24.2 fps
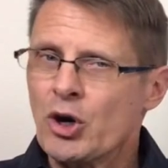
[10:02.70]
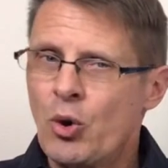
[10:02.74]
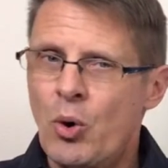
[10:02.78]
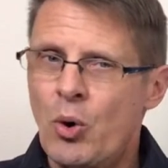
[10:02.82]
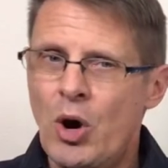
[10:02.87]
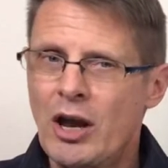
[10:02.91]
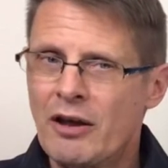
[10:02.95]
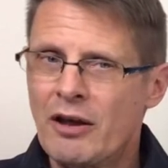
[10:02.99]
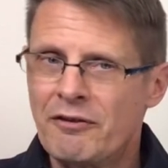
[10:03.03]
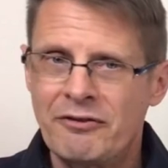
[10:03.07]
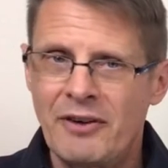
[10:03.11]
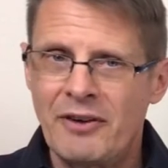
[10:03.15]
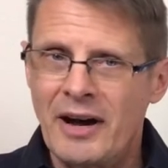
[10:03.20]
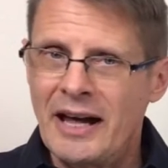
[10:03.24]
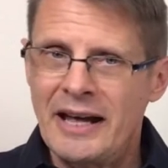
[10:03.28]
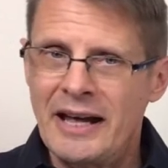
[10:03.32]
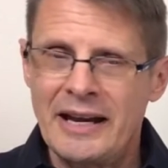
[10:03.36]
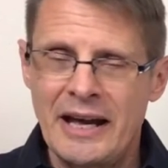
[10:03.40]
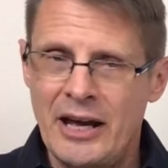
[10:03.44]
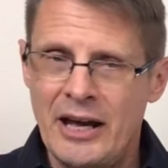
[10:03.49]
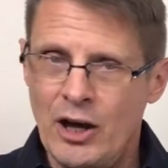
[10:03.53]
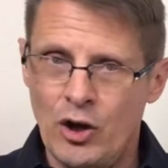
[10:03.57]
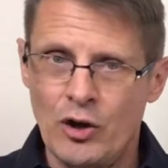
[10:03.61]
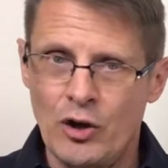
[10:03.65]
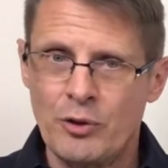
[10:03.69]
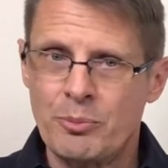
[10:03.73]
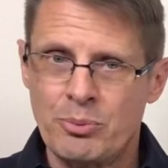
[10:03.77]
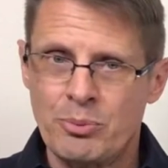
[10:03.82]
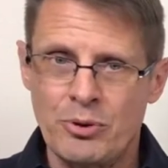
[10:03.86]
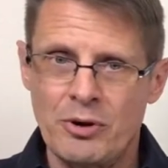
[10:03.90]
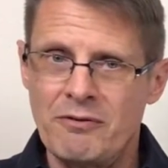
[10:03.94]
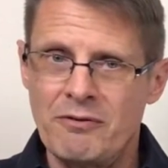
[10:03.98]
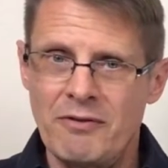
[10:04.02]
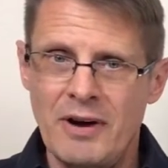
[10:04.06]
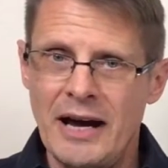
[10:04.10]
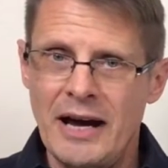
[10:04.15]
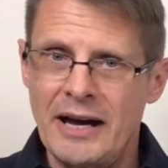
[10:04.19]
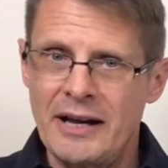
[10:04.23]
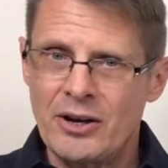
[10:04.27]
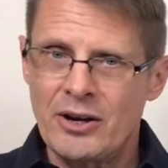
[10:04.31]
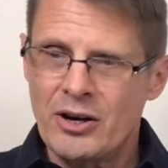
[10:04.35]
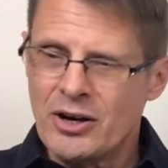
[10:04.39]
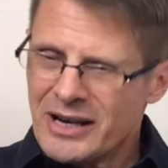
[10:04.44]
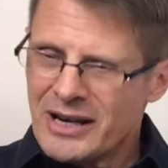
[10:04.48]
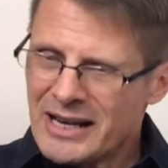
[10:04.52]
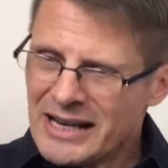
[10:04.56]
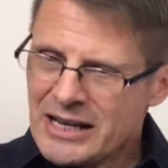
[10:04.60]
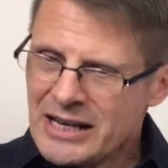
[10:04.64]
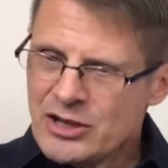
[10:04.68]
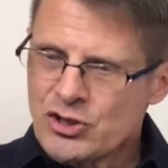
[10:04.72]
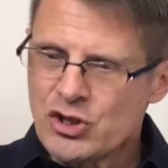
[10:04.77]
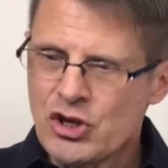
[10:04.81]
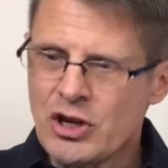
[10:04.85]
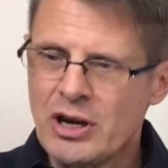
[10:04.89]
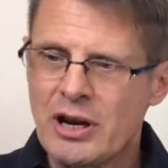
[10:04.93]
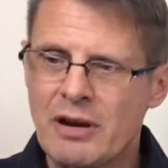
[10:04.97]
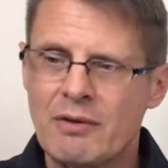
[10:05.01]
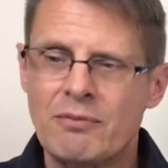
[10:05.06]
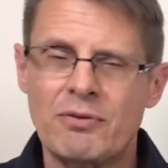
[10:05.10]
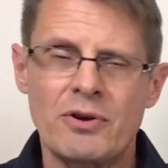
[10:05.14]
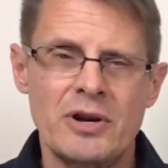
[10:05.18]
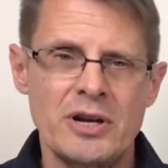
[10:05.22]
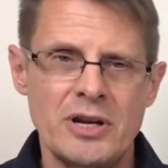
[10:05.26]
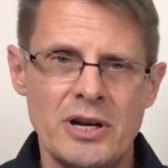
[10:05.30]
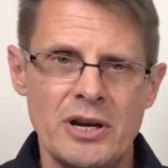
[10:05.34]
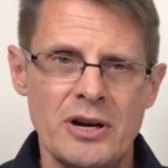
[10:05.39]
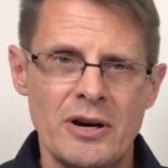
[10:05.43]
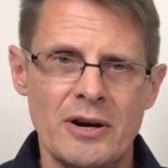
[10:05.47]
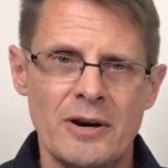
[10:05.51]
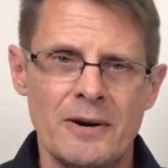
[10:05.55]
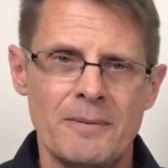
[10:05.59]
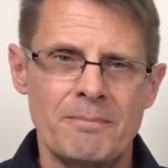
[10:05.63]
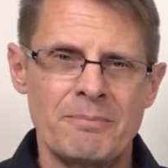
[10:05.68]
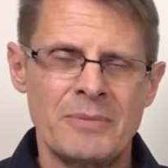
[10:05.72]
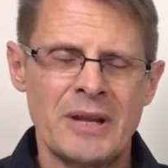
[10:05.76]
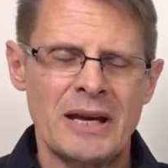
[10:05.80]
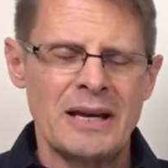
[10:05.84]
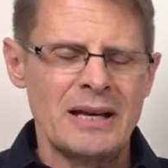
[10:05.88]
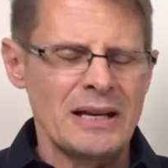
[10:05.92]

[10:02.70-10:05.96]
a qualified health provider each and every year.